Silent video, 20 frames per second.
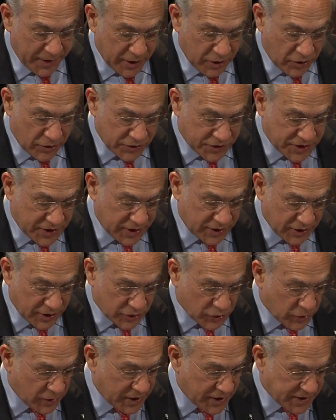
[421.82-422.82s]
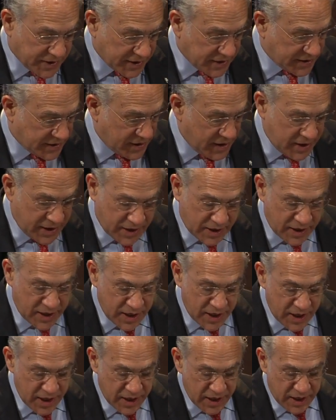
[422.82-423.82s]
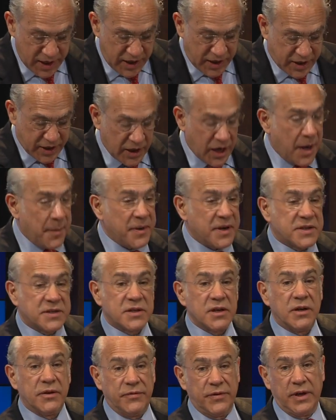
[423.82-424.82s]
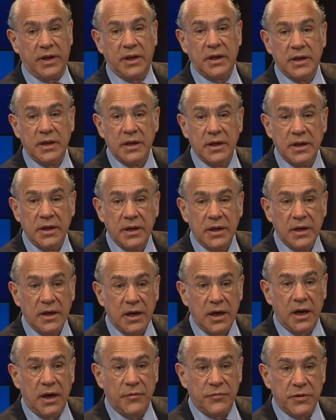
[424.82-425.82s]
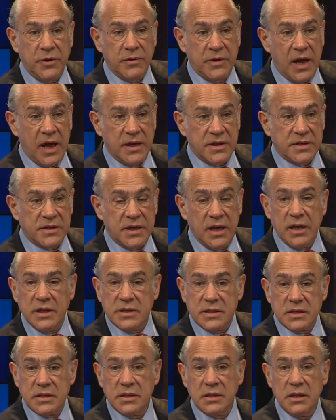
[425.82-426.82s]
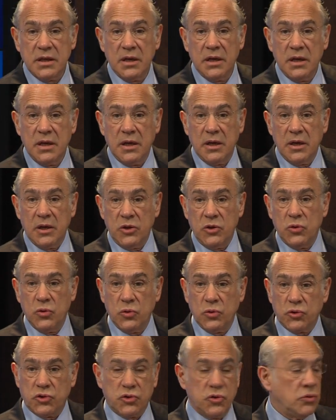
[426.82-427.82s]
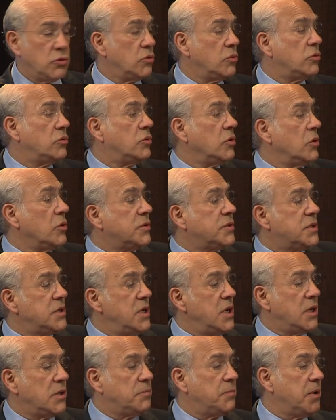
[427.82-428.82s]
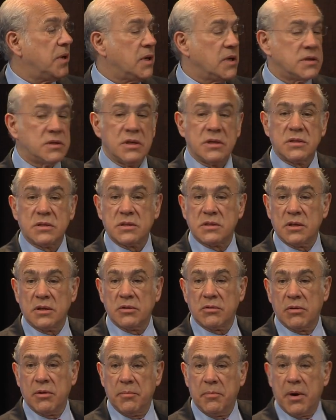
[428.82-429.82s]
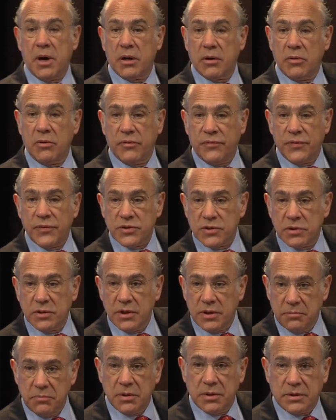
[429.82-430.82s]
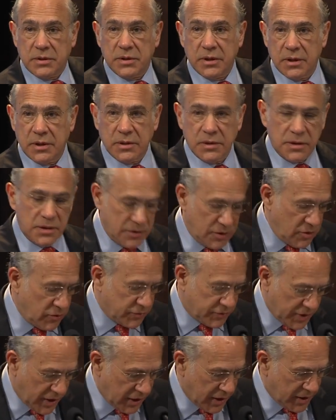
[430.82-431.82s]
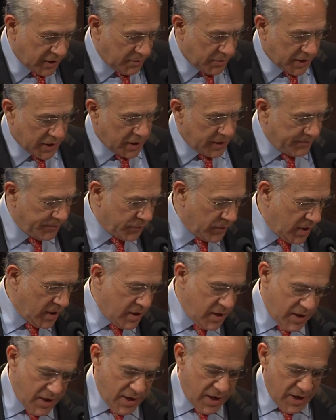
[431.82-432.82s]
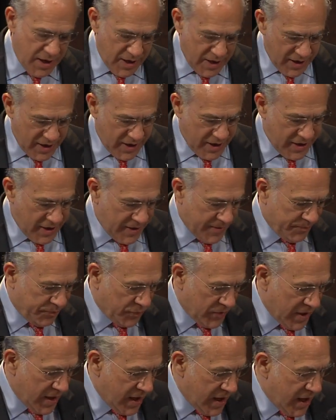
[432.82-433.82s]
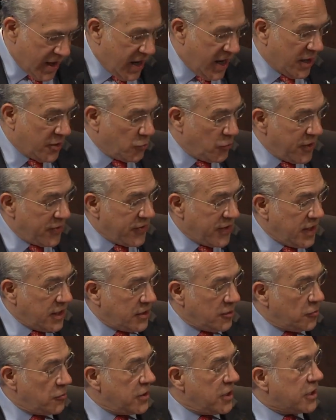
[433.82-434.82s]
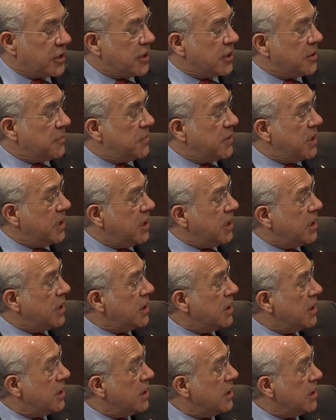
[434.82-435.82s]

be launching the 2016 Economic Survey of the United States. You shouldn't see it because it's under embargo officially, but don't tell anybody. And with it, we are going to be